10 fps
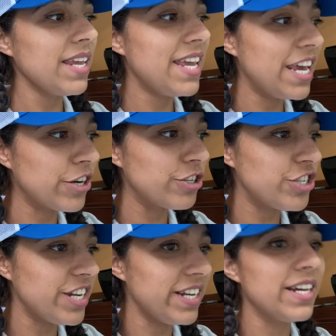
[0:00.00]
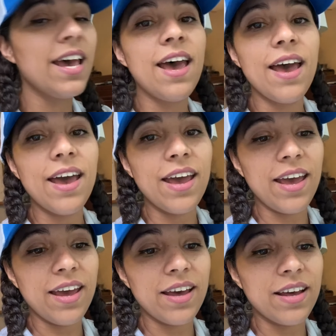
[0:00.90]
energy.
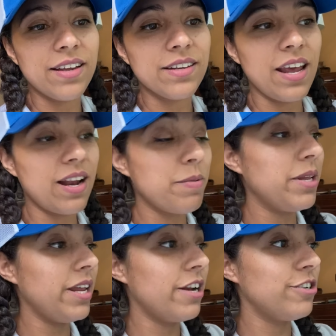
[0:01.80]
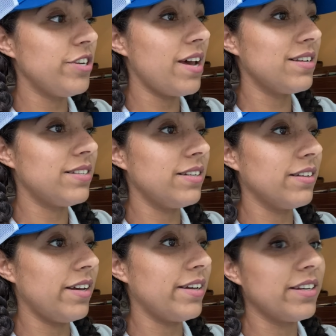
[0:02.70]
And I mean energy as in
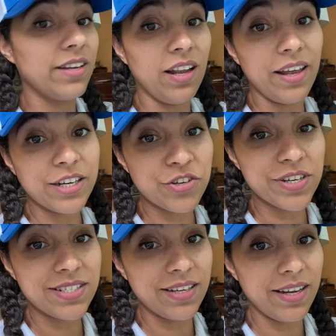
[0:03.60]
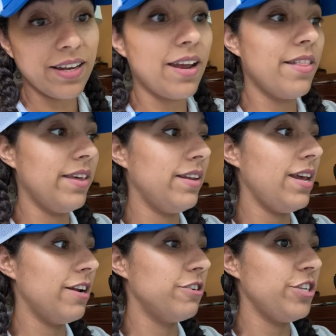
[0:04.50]
like electricity, and then
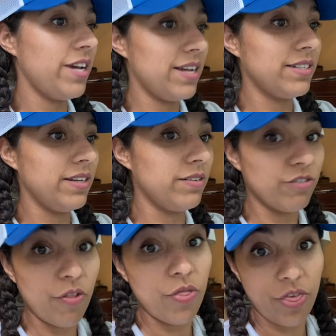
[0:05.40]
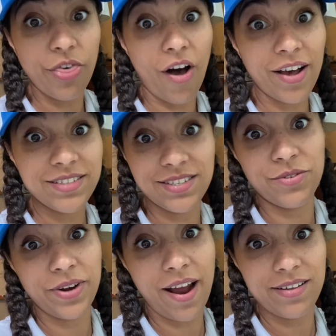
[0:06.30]
energy as in thoughts
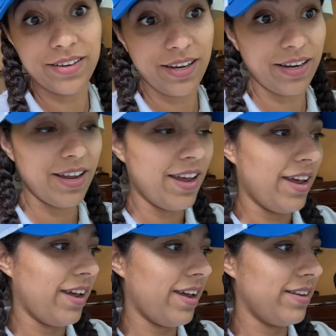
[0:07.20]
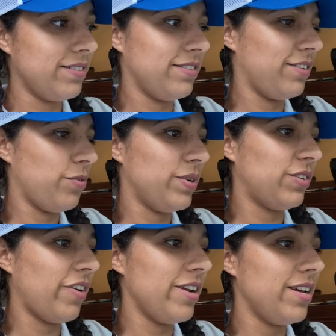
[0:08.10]
and reality. And what's
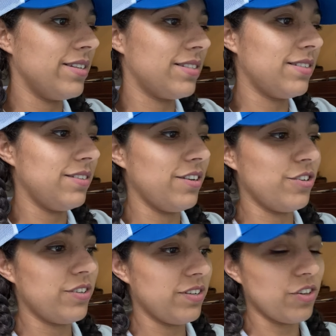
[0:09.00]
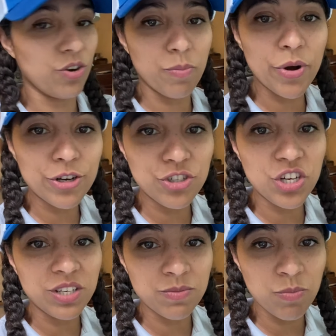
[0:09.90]
funny is they're
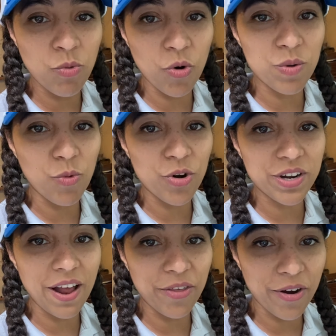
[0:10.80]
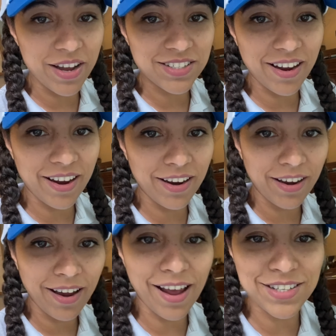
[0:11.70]
merging more and more together as I
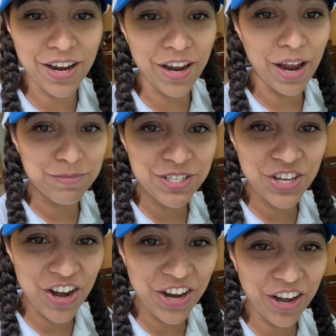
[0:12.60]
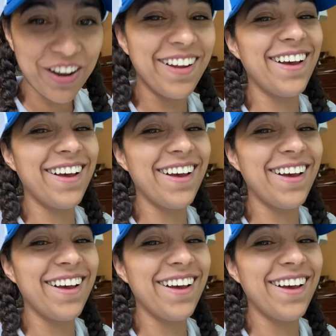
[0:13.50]
am studying.